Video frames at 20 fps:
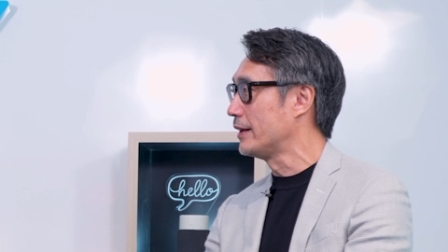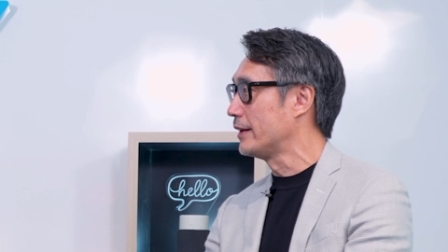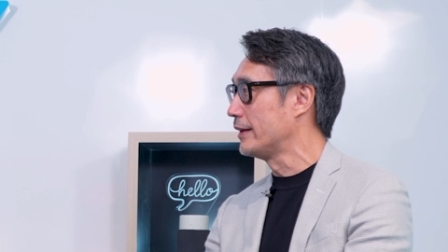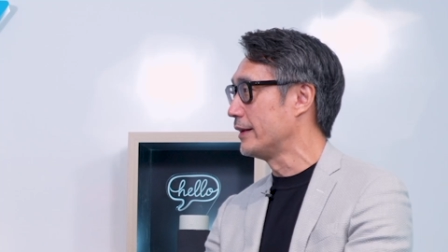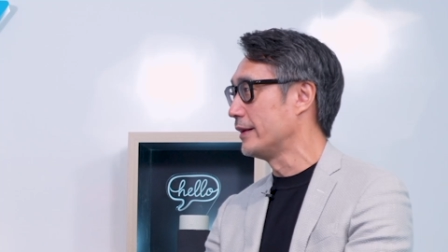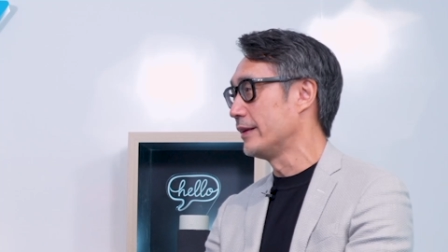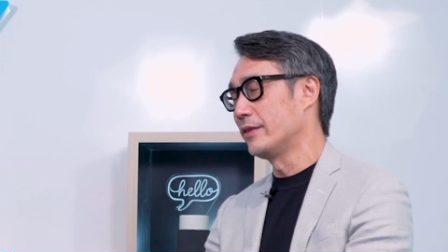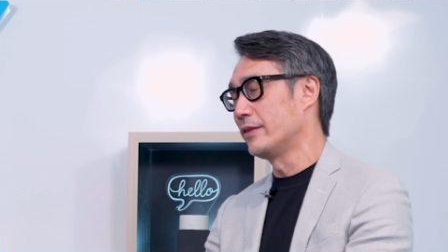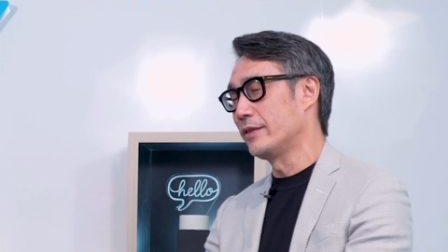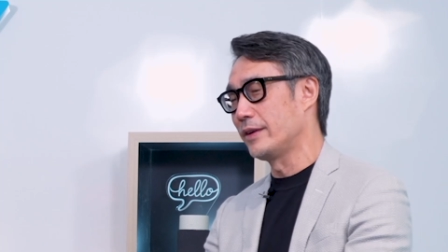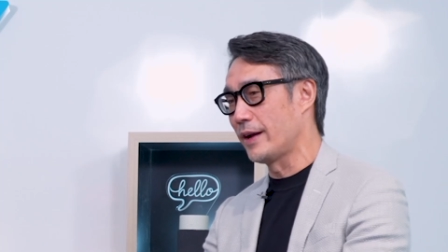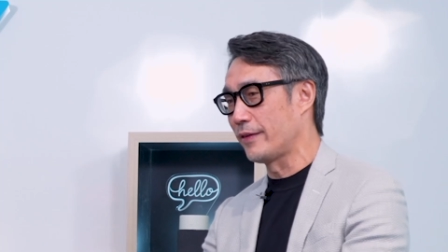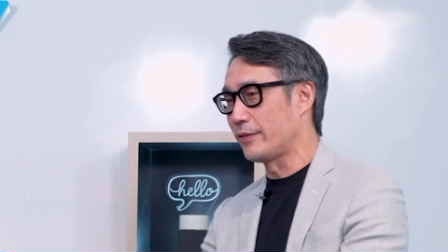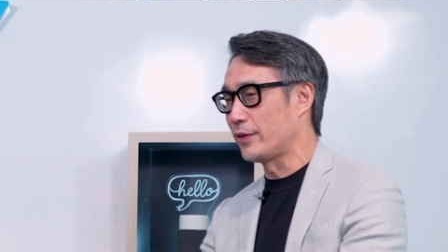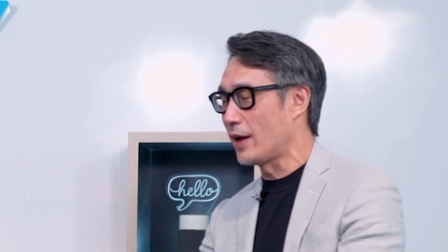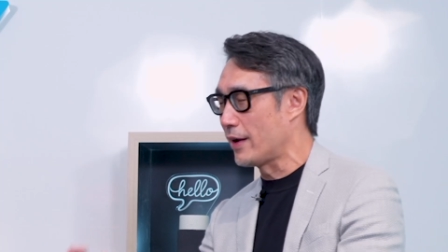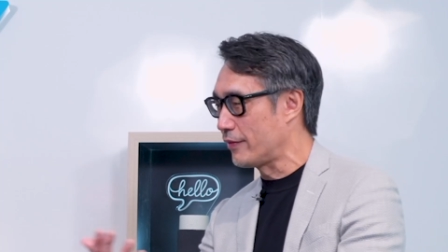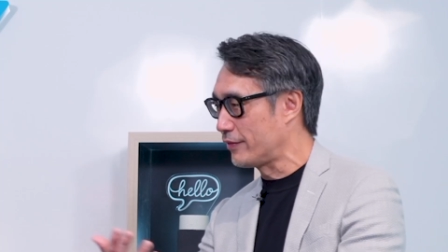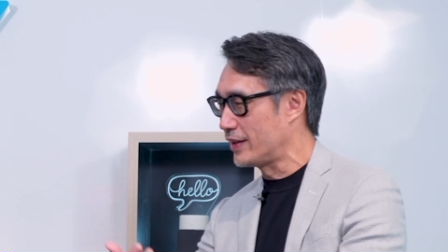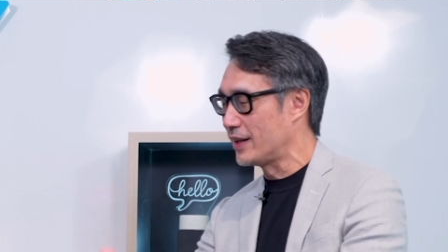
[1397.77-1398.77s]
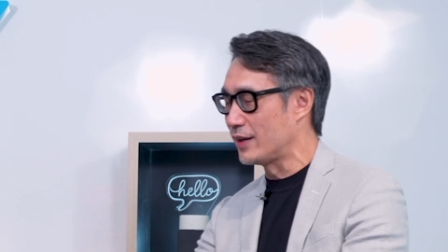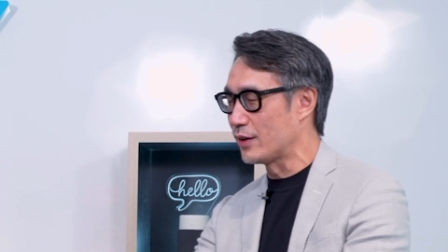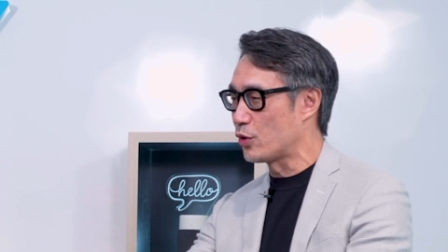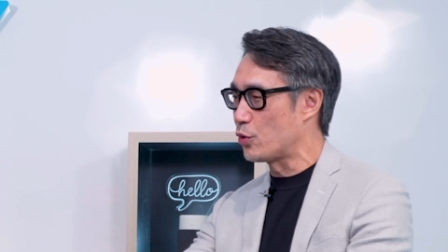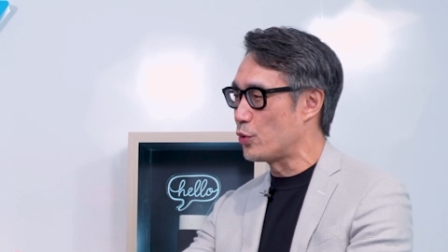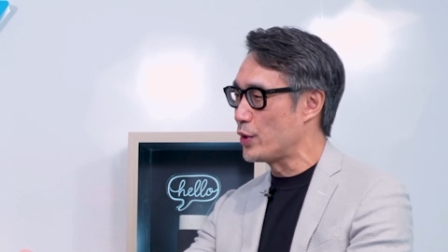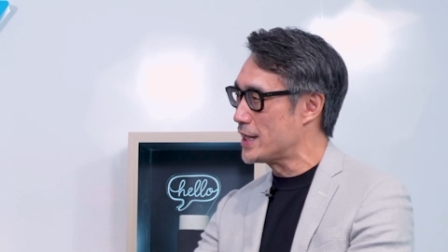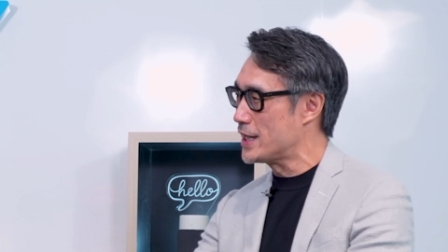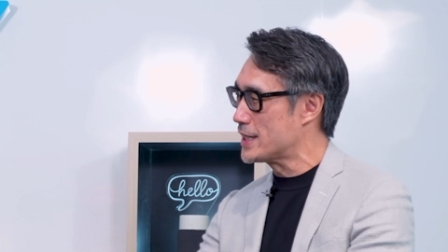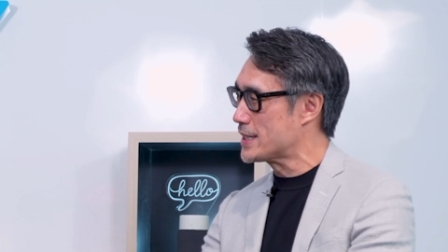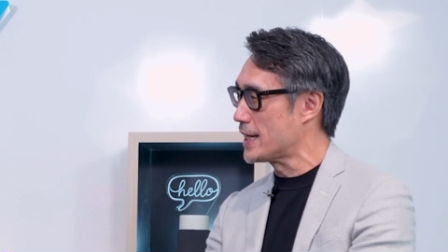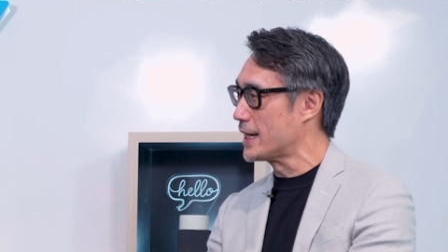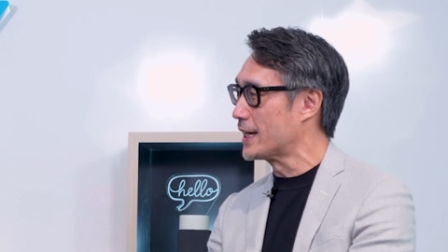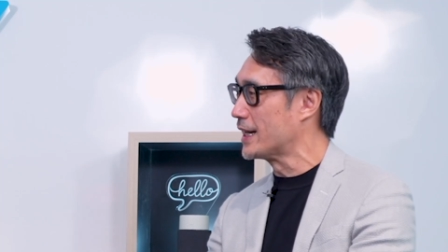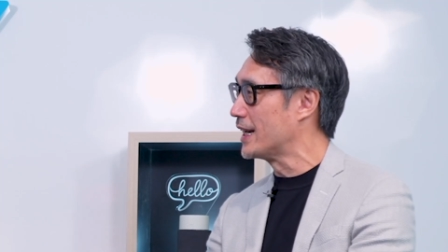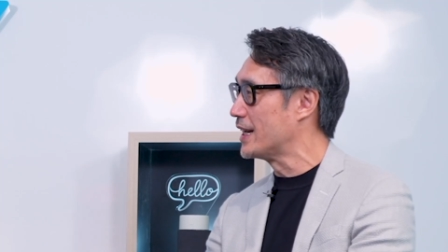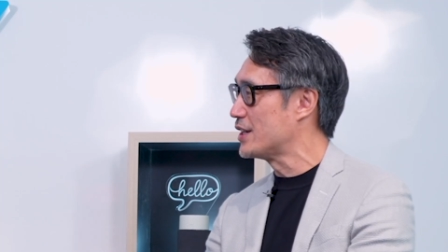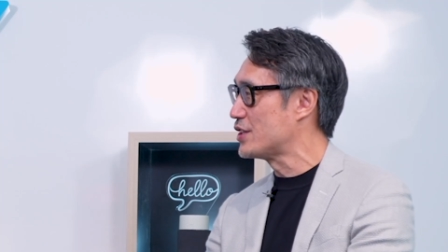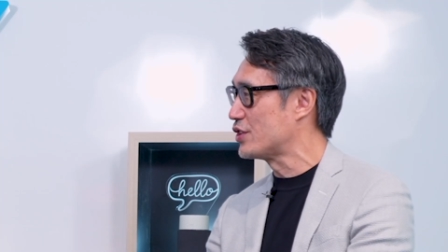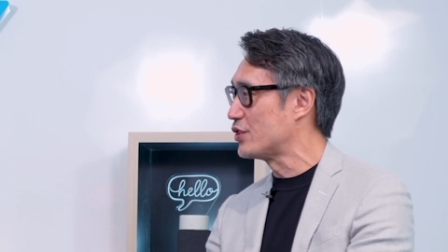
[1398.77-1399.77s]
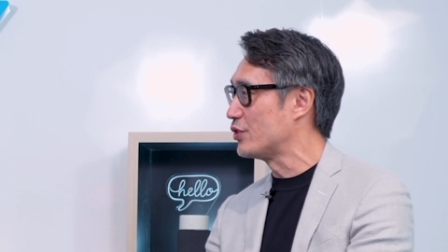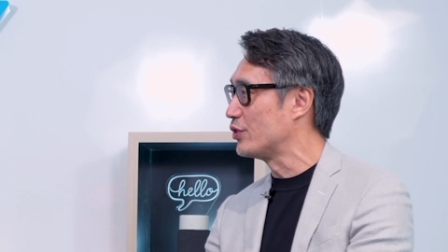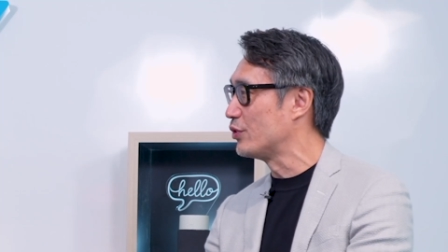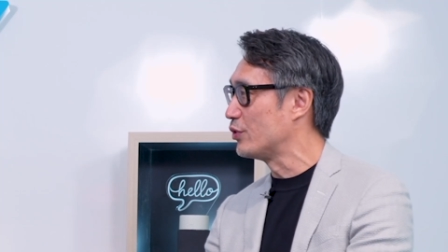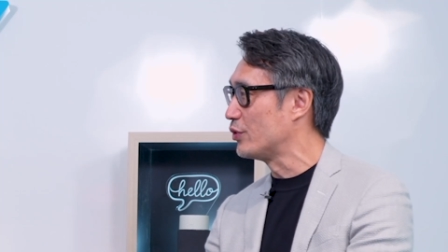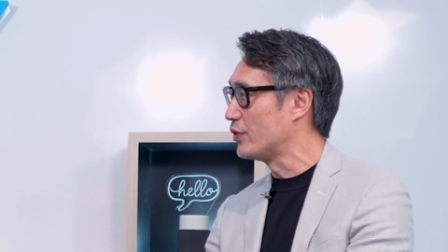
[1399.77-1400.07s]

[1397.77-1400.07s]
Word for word: You don't yeah. have to have the Queen's English to